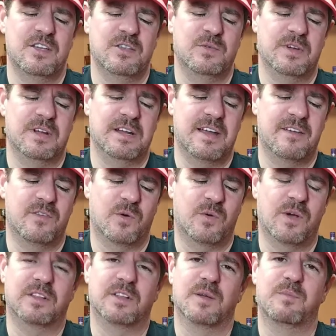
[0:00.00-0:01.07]
So we're going to give her a
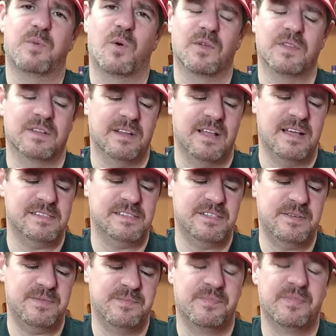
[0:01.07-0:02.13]
quick little pour on the glass
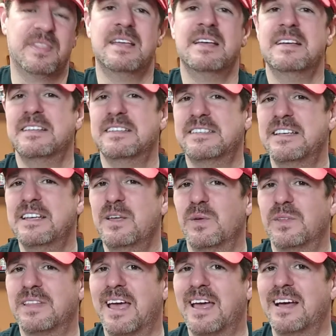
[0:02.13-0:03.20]
here. See
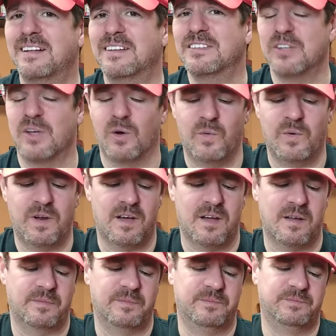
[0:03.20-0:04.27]
what the hell is going
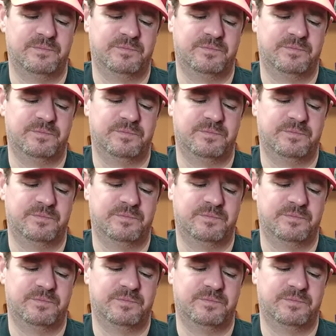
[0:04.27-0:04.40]
on.